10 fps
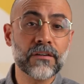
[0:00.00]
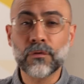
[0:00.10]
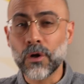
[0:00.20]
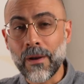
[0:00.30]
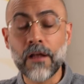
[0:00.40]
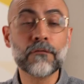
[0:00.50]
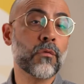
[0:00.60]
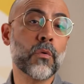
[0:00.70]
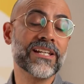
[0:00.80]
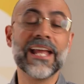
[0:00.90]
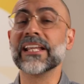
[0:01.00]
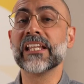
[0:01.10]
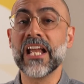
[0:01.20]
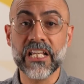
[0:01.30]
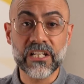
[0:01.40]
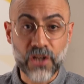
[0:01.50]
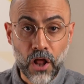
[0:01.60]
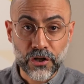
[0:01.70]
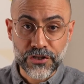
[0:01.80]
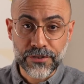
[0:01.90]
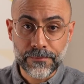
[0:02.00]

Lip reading: for around 48 Canadian dollars.